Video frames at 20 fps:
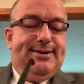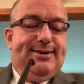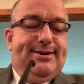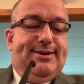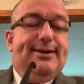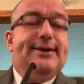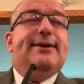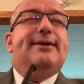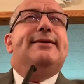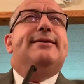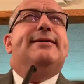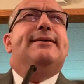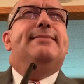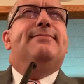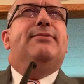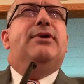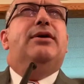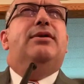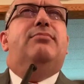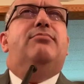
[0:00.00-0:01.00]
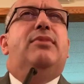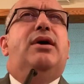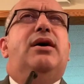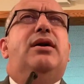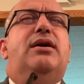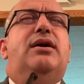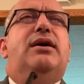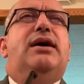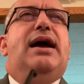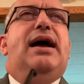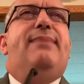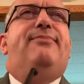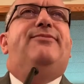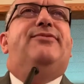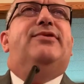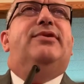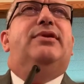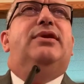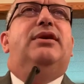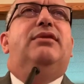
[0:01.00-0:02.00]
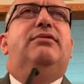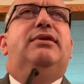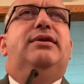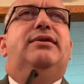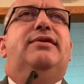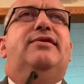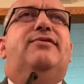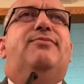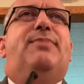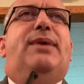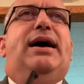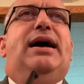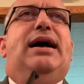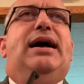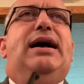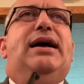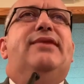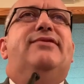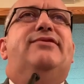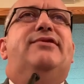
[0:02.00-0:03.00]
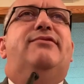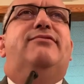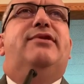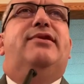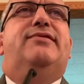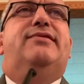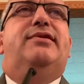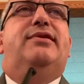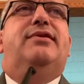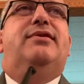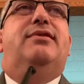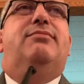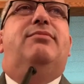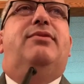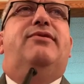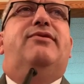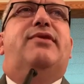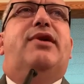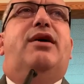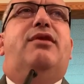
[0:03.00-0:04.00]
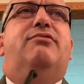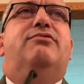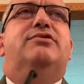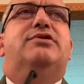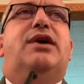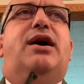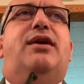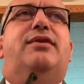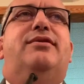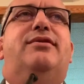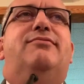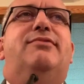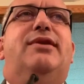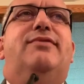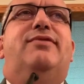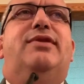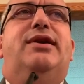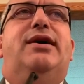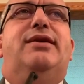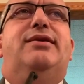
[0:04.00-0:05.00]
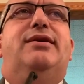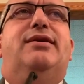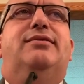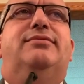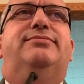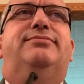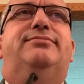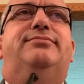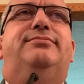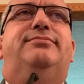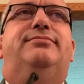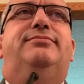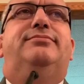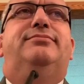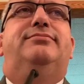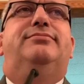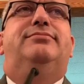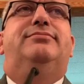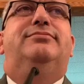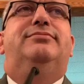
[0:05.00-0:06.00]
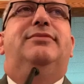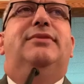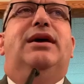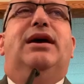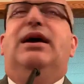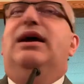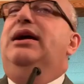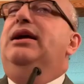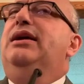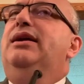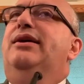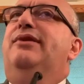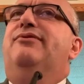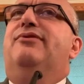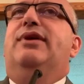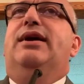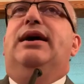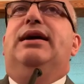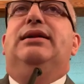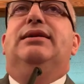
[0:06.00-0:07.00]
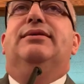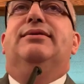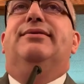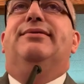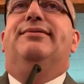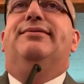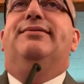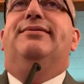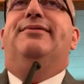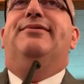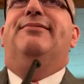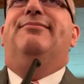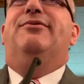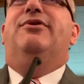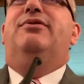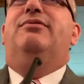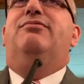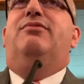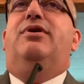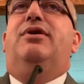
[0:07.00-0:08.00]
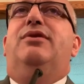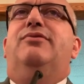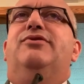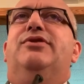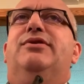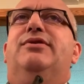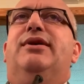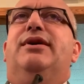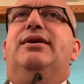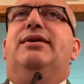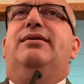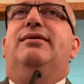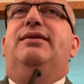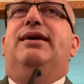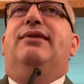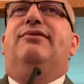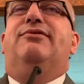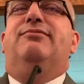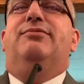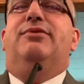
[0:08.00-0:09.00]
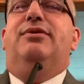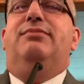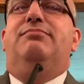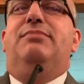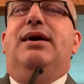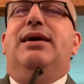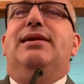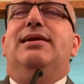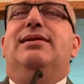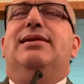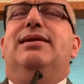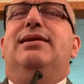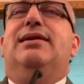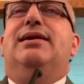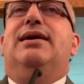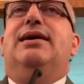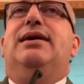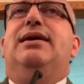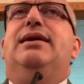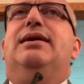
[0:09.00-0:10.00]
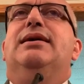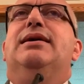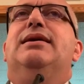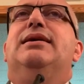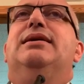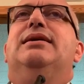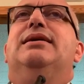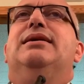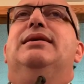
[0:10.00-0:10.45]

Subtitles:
Brother Butler absolutely despised the Rusty Goodman song, John the Revelator. Hey, it's got some good words in there, got some good meaning in there.